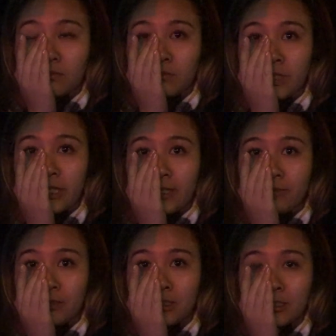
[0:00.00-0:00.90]
But
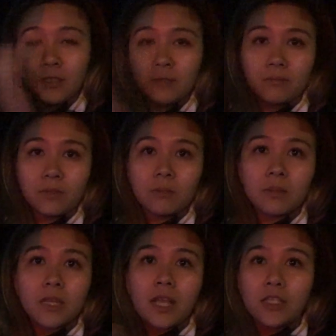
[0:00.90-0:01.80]
I'm just gonna I'm
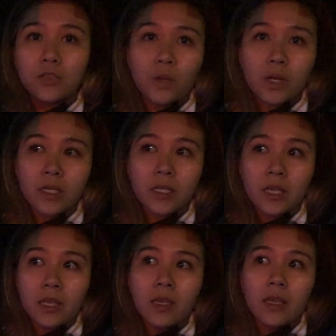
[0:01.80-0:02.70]
gonna head to work.
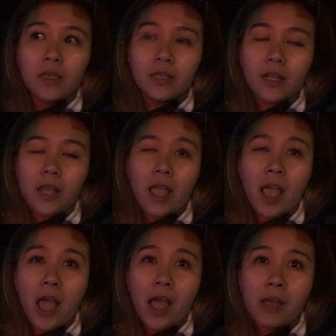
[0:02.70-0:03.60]
And then I
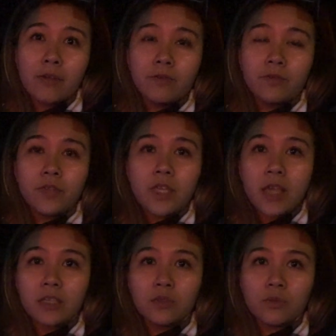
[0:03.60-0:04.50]
have the
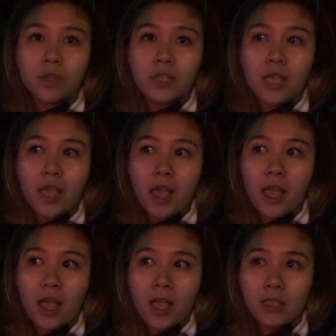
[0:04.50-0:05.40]
ice rink
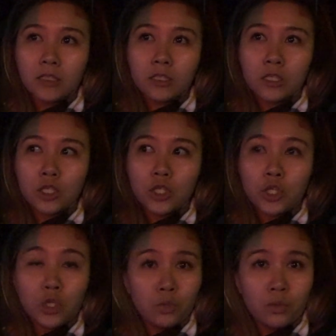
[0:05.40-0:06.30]
at
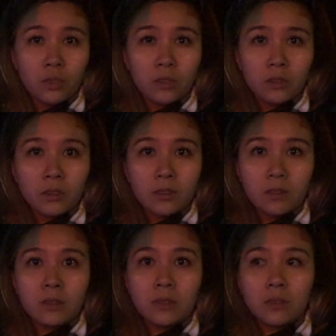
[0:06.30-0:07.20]
noon,
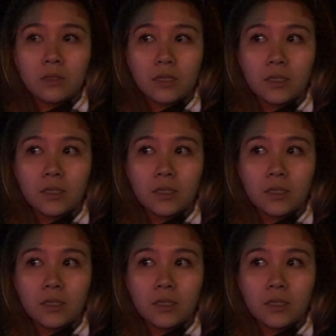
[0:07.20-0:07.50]
I